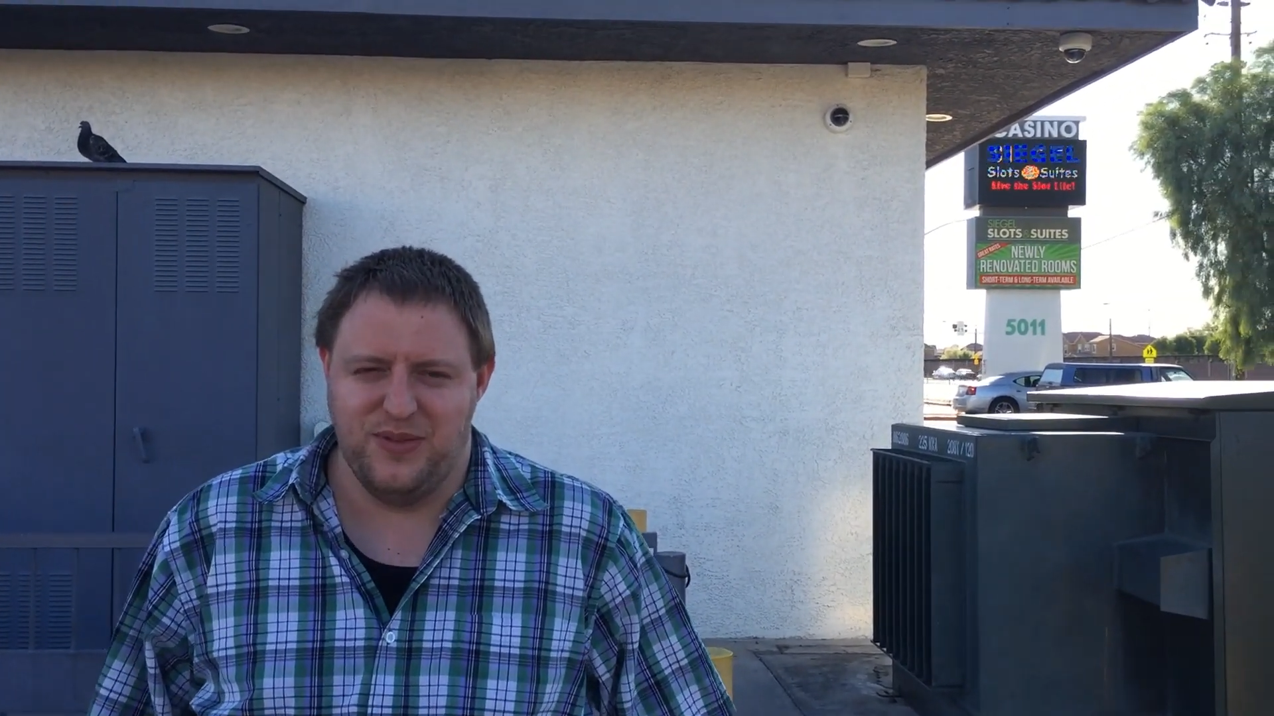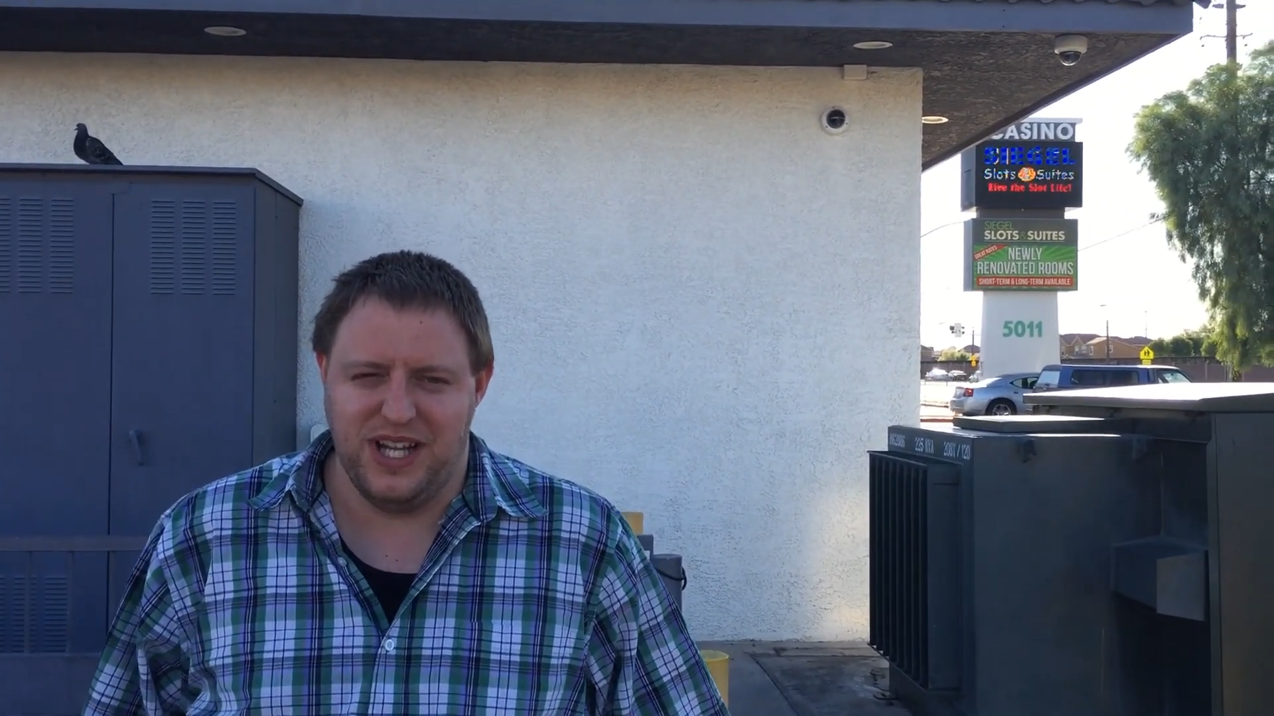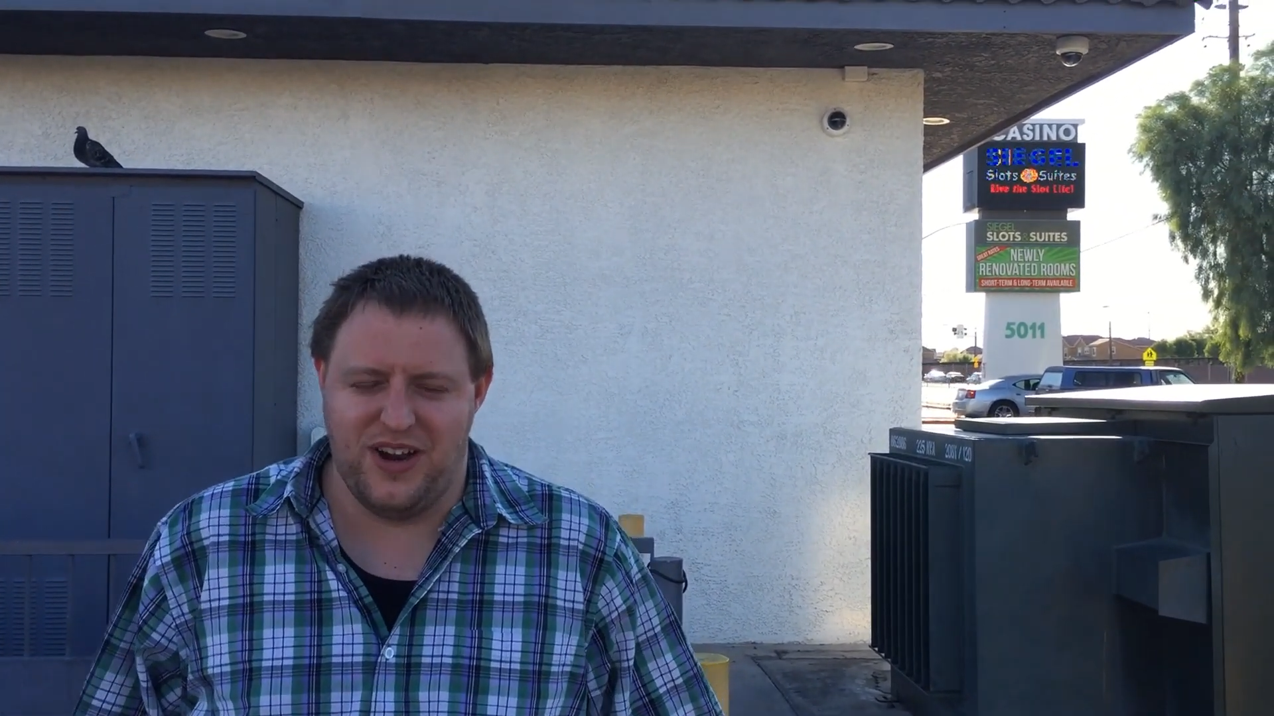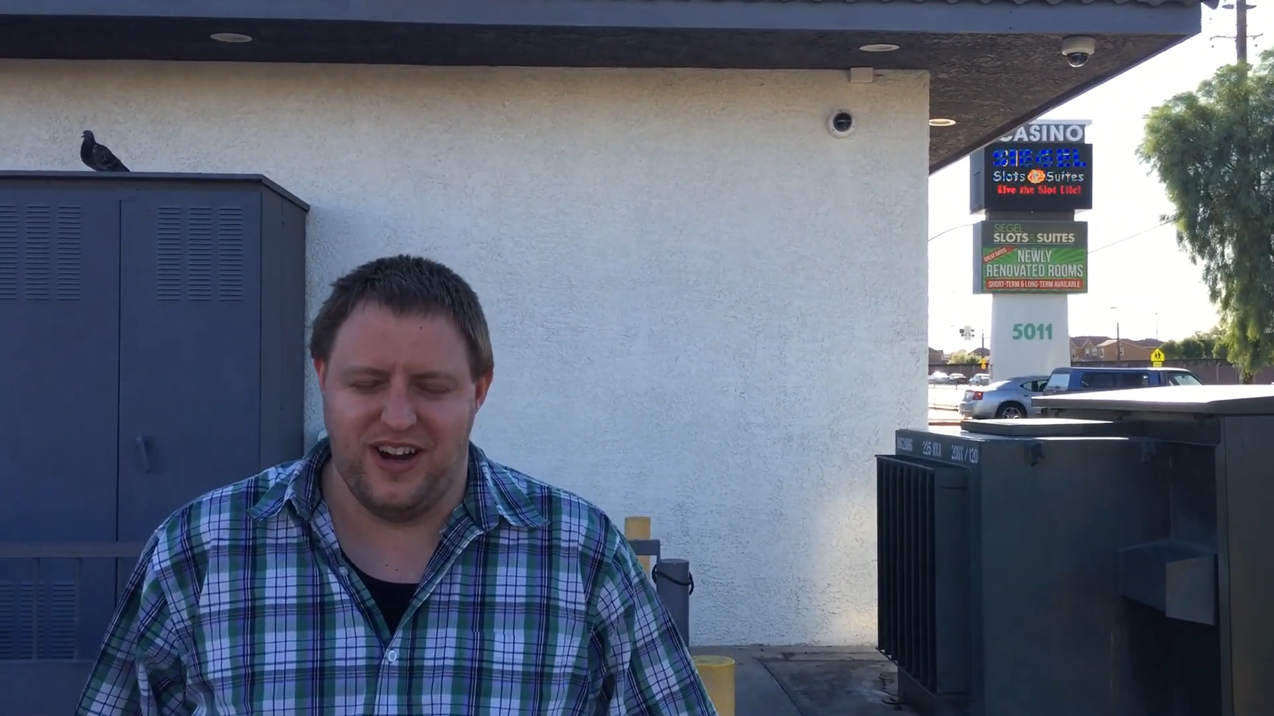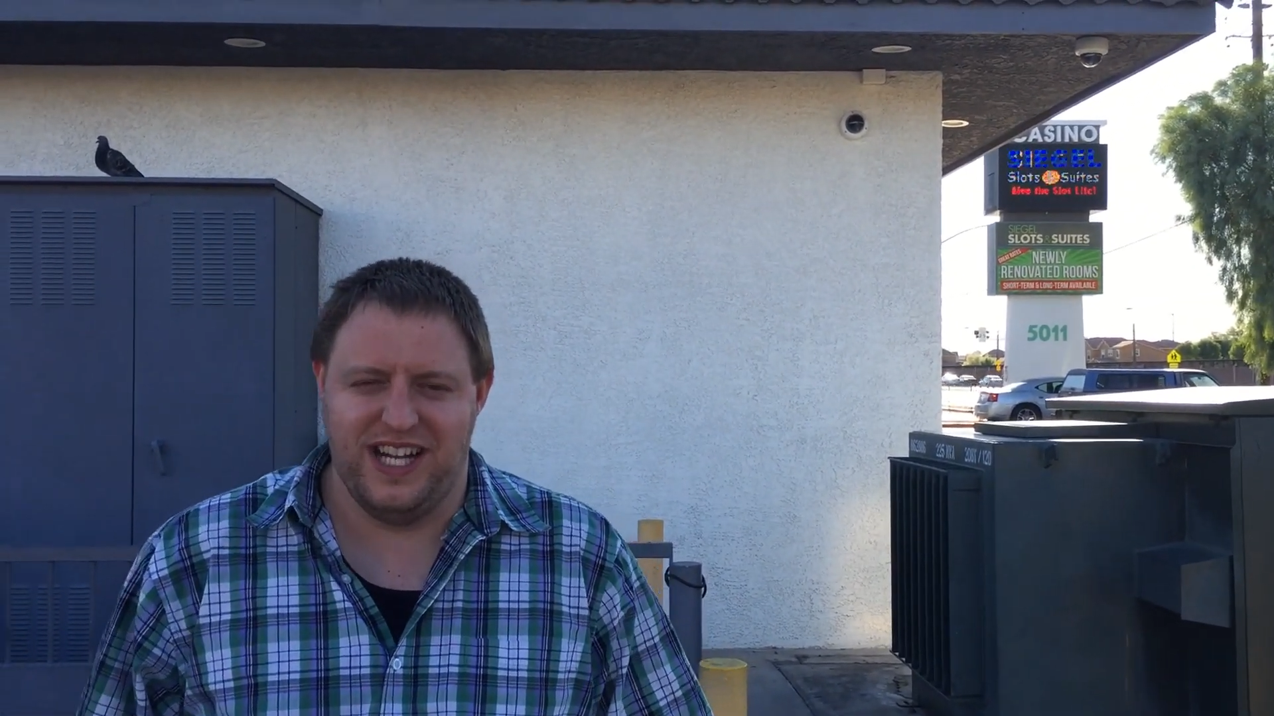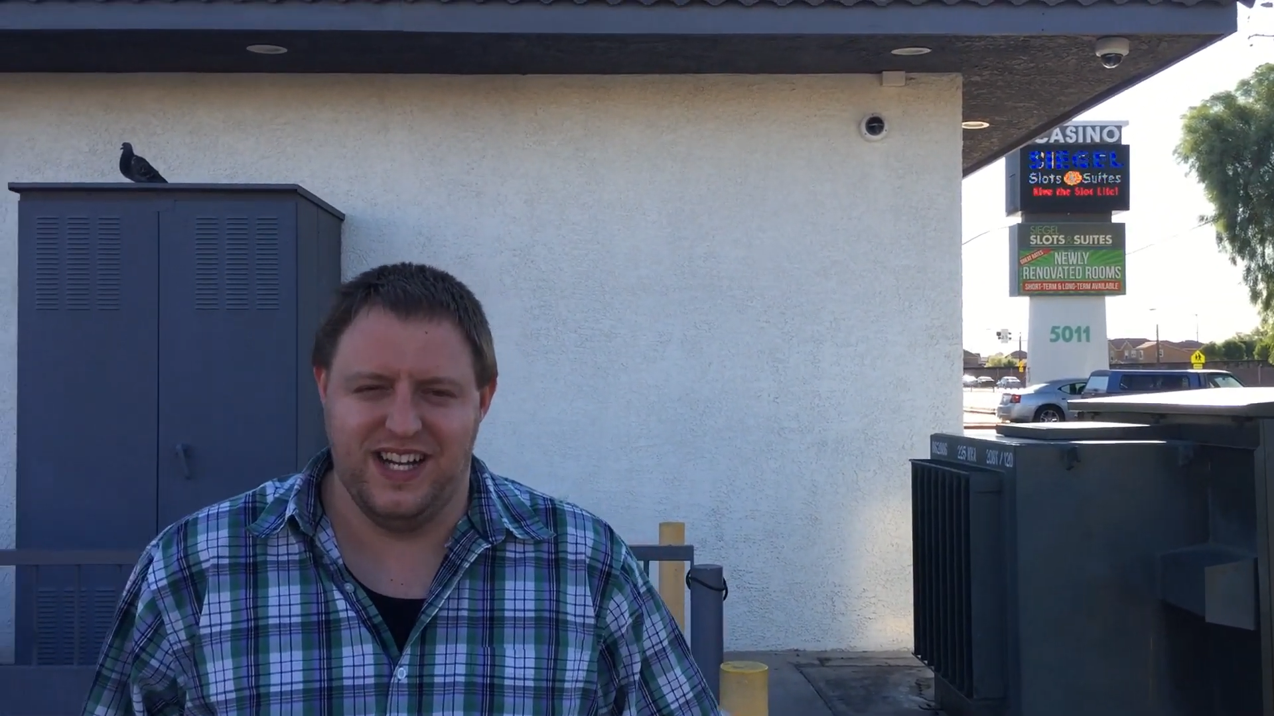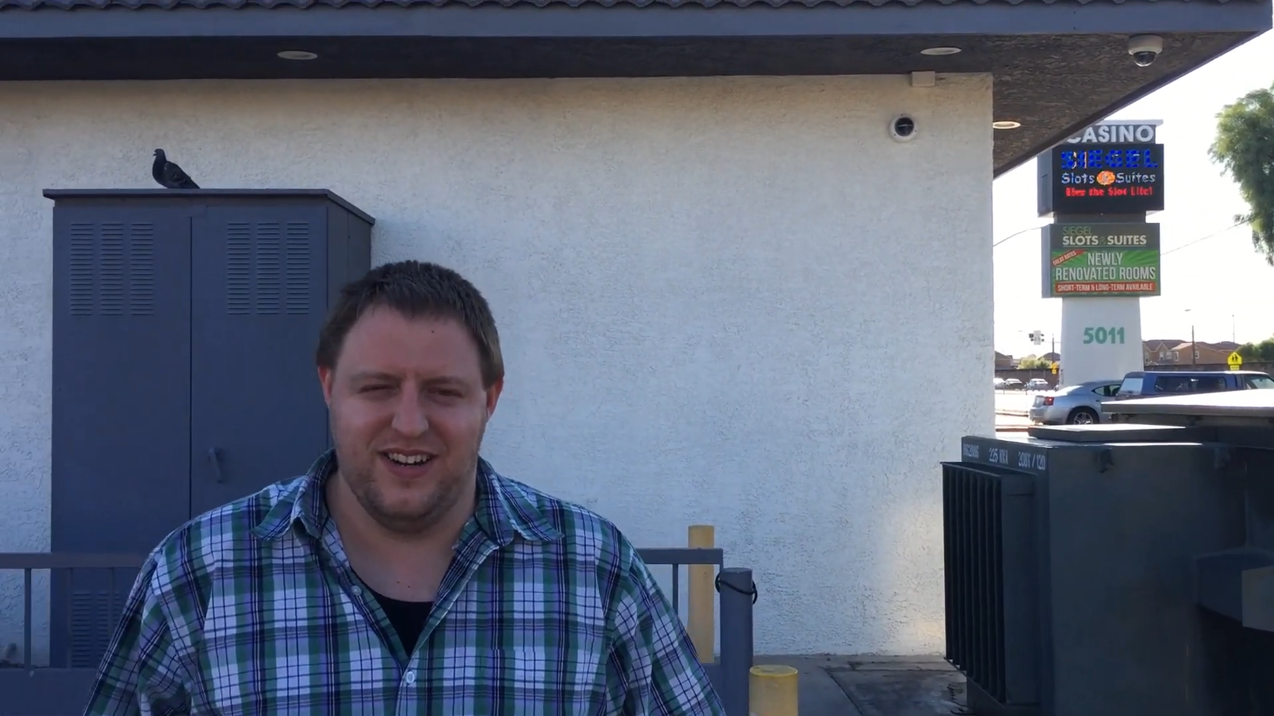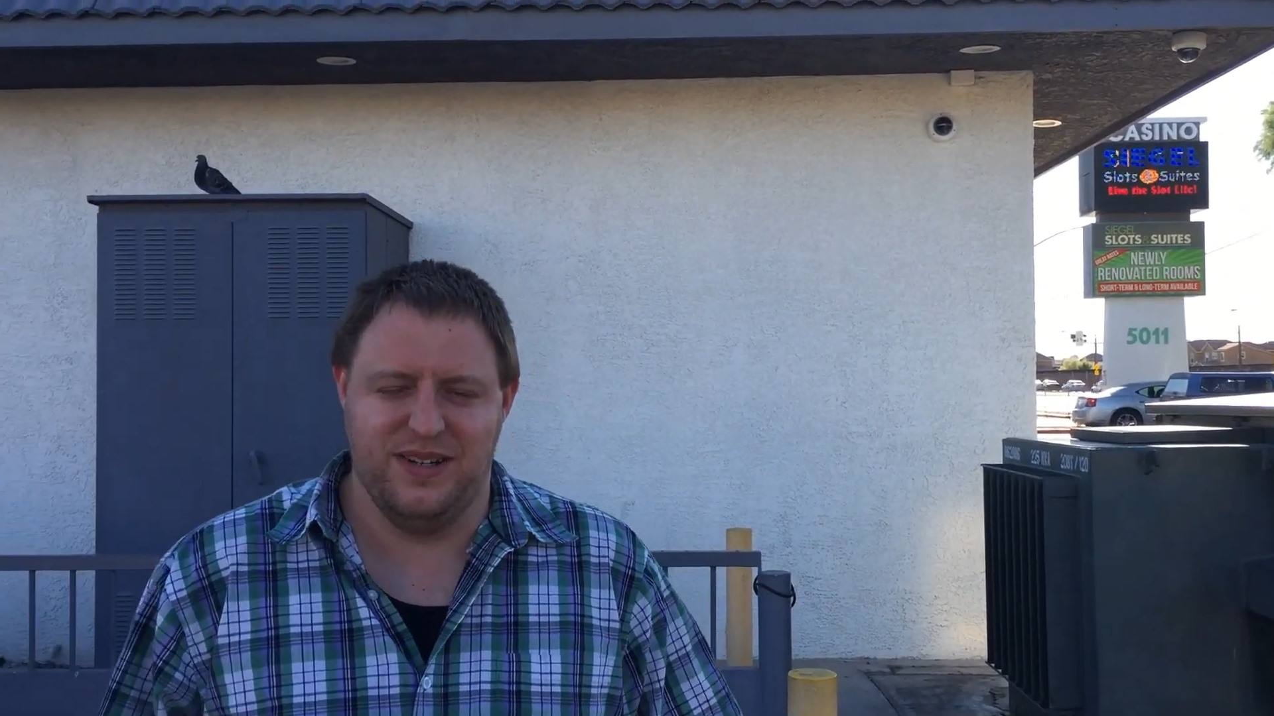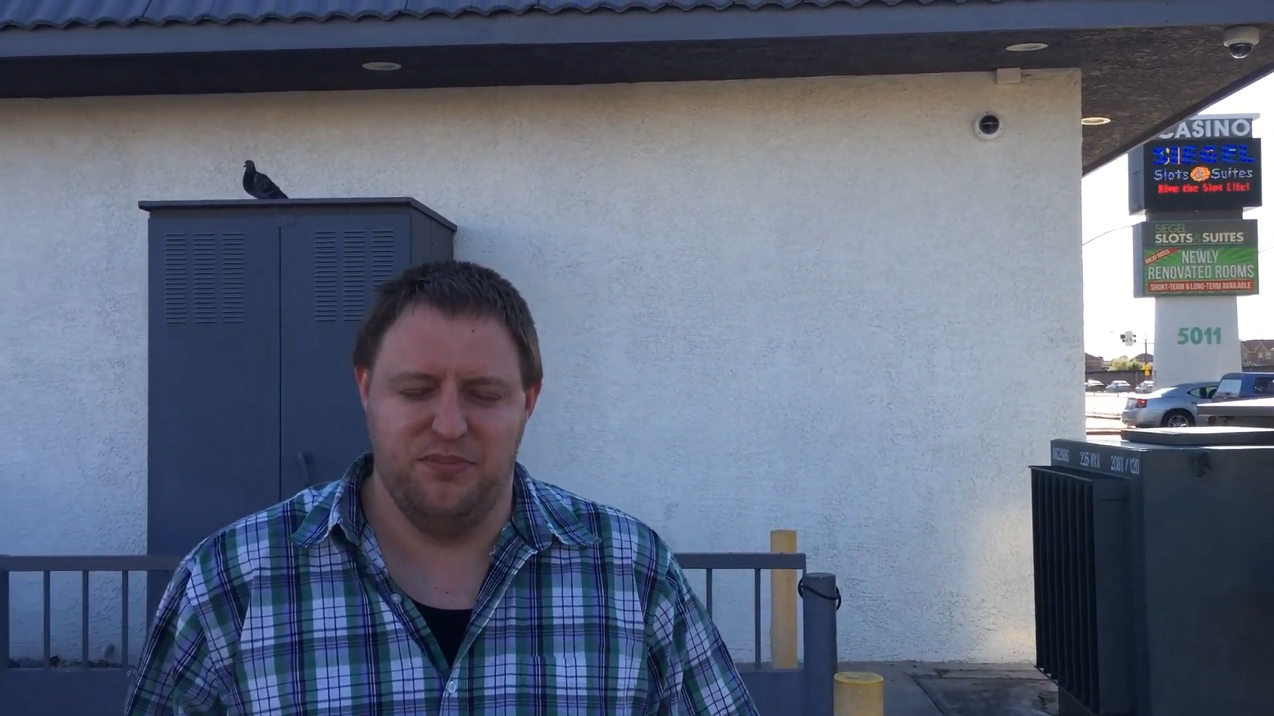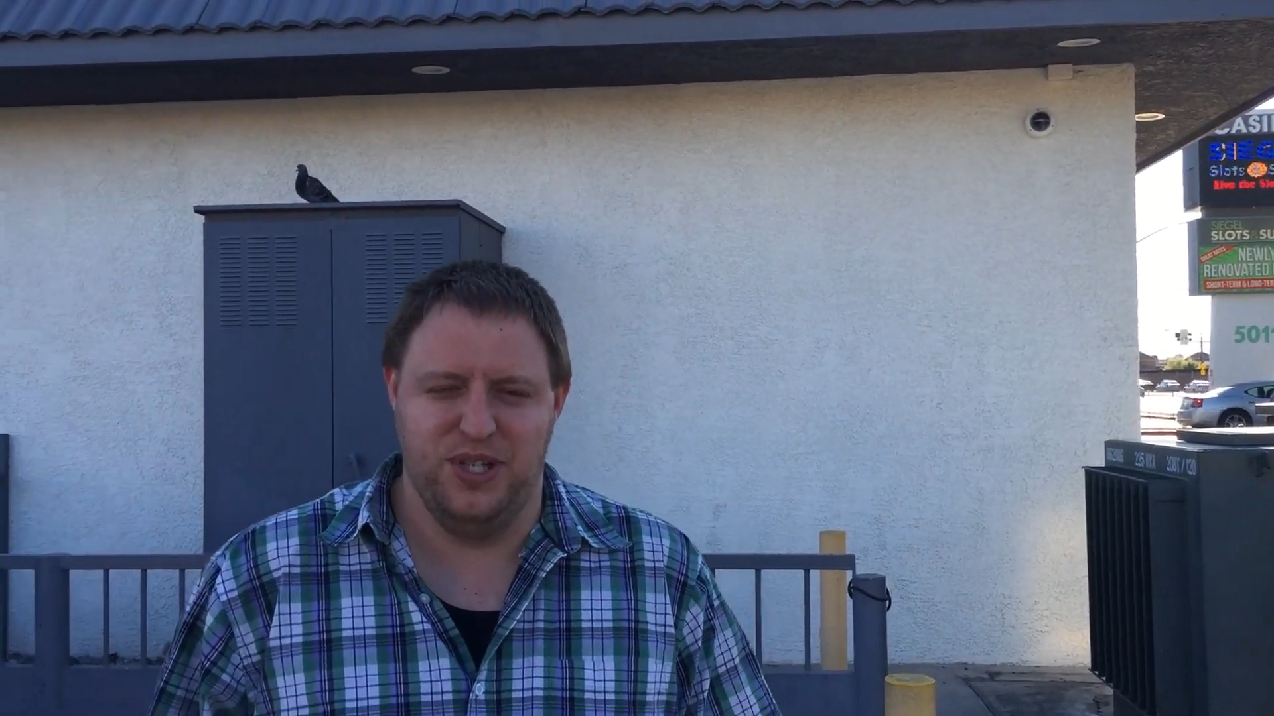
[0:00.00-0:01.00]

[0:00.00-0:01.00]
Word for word: We are here in